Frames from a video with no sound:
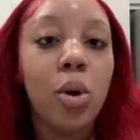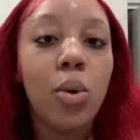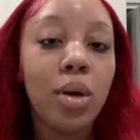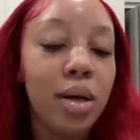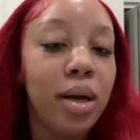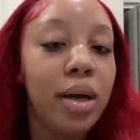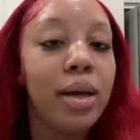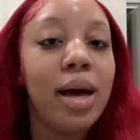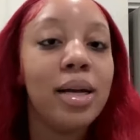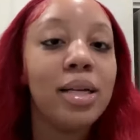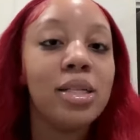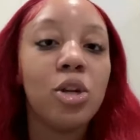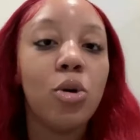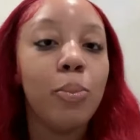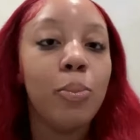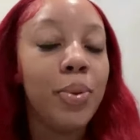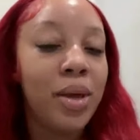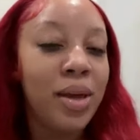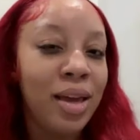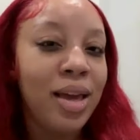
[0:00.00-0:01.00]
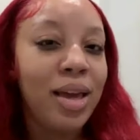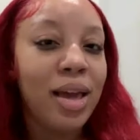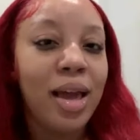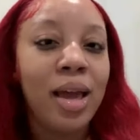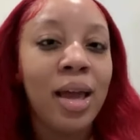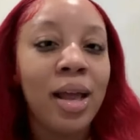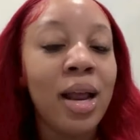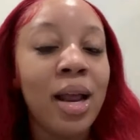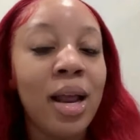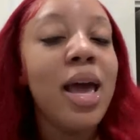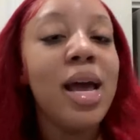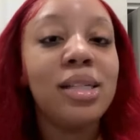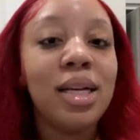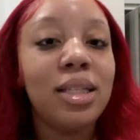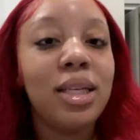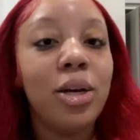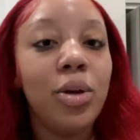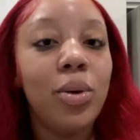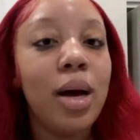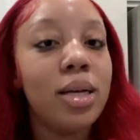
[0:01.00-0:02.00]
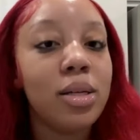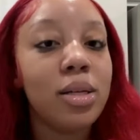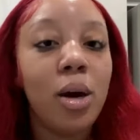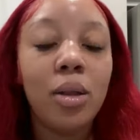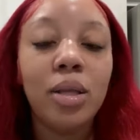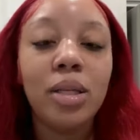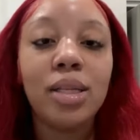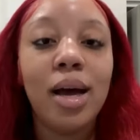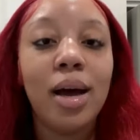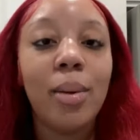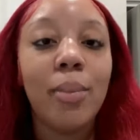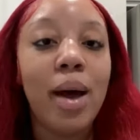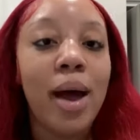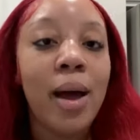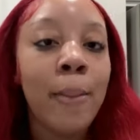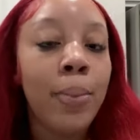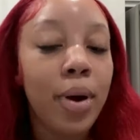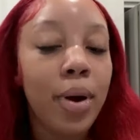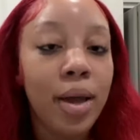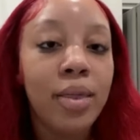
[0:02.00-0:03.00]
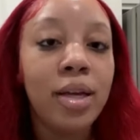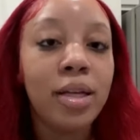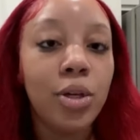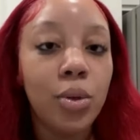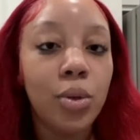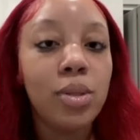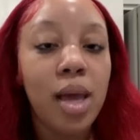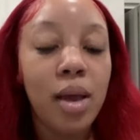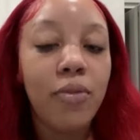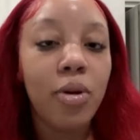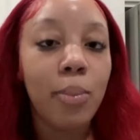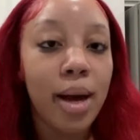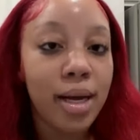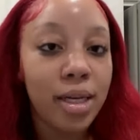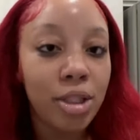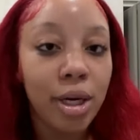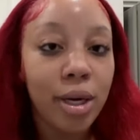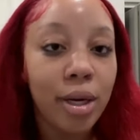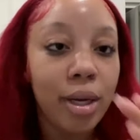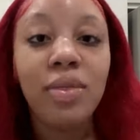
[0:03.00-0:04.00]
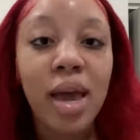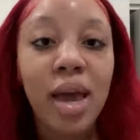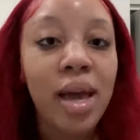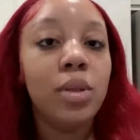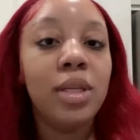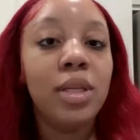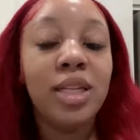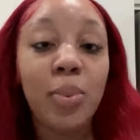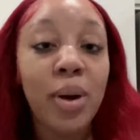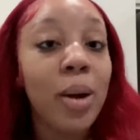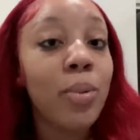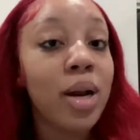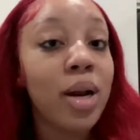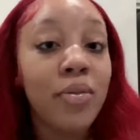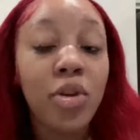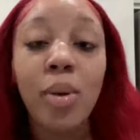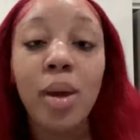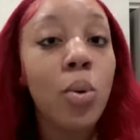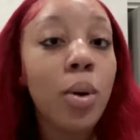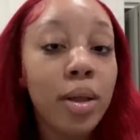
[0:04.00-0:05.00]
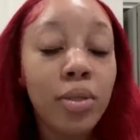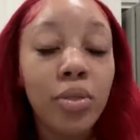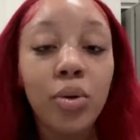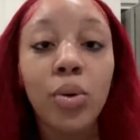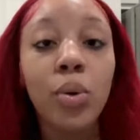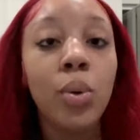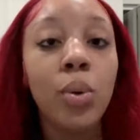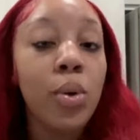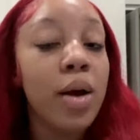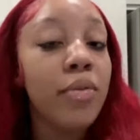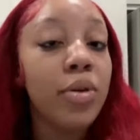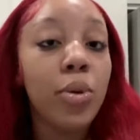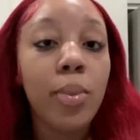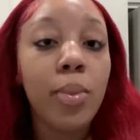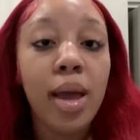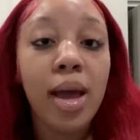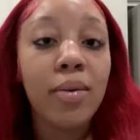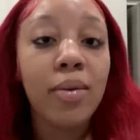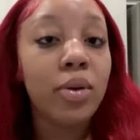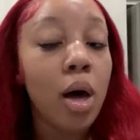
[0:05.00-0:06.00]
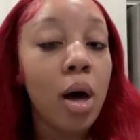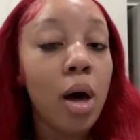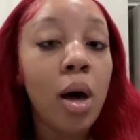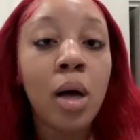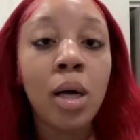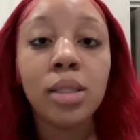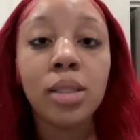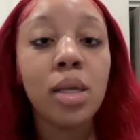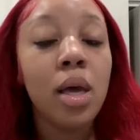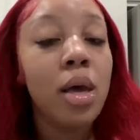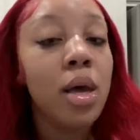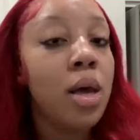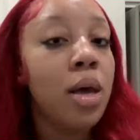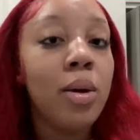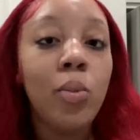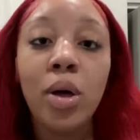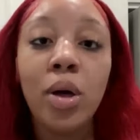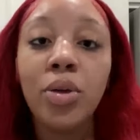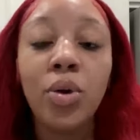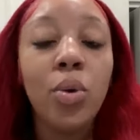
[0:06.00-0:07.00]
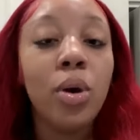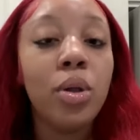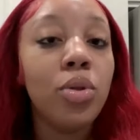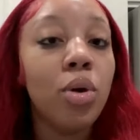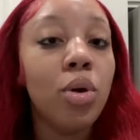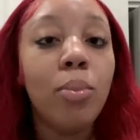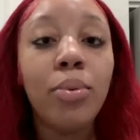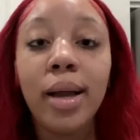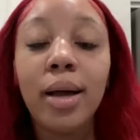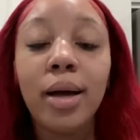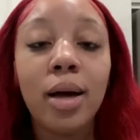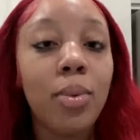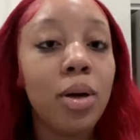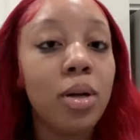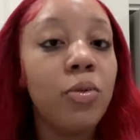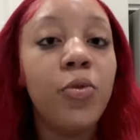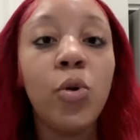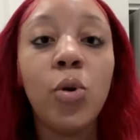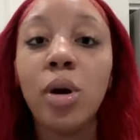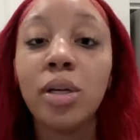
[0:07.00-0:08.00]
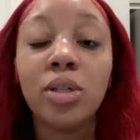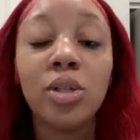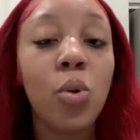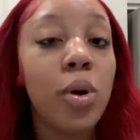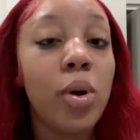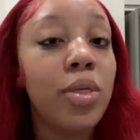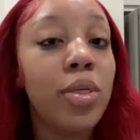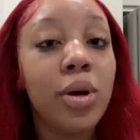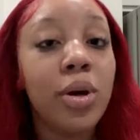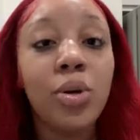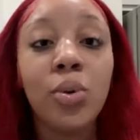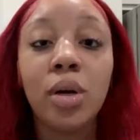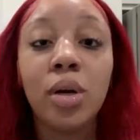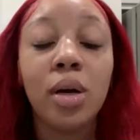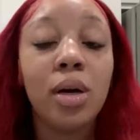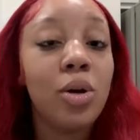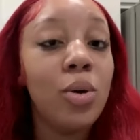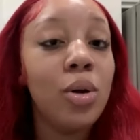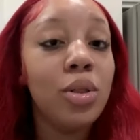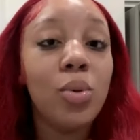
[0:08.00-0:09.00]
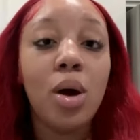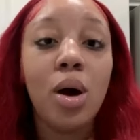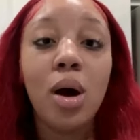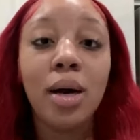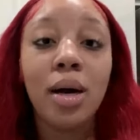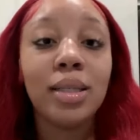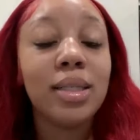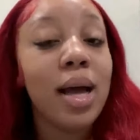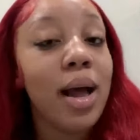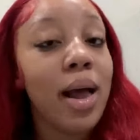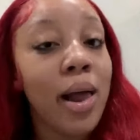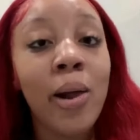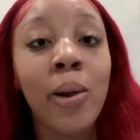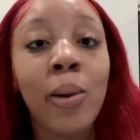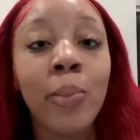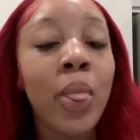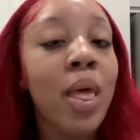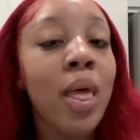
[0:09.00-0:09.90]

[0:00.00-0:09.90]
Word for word: good. God is so big. And as I tell you guys all the time, I pray that you take from my journey that despite whatever you may be going through, whoever you may have lost, whether you're going through a breakup, a divorce, or whether you're going, going through a hard time.